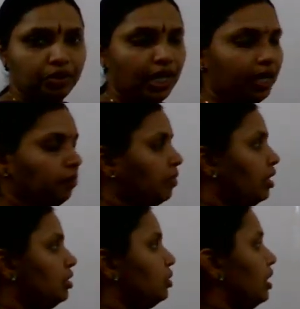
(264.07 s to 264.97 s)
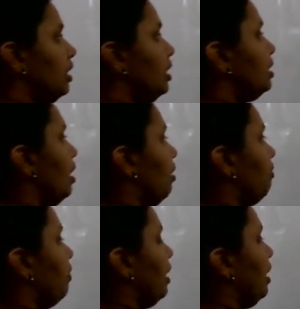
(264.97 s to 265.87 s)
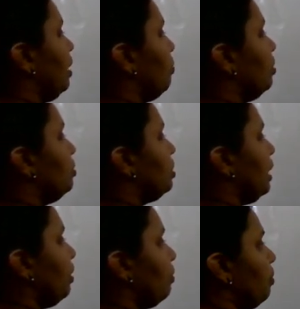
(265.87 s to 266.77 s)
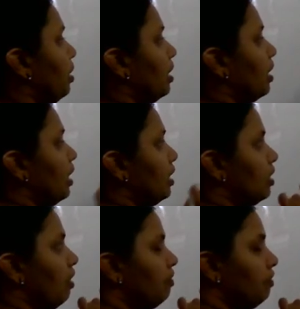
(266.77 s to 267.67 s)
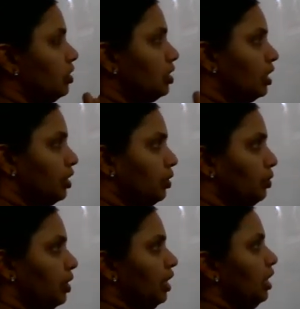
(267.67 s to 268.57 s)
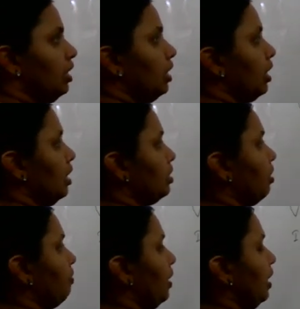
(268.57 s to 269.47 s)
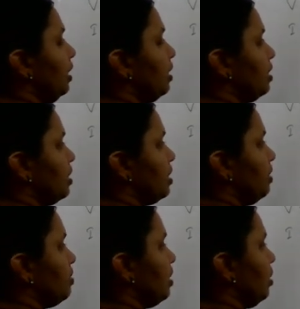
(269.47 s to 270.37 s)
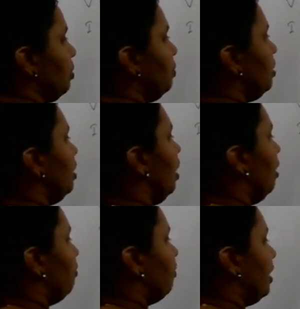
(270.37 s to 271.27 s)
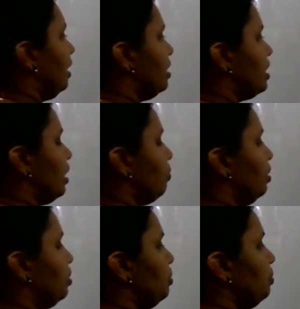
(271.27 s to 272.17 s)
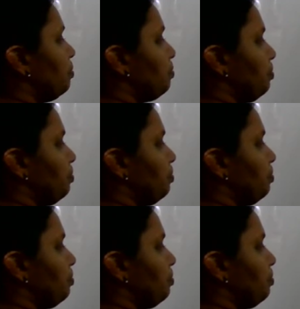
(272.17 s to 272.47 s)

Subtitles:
Okay. So that is phi equal to 0 in the case of which circuit? In the case of a resistive circuit, phi is equal to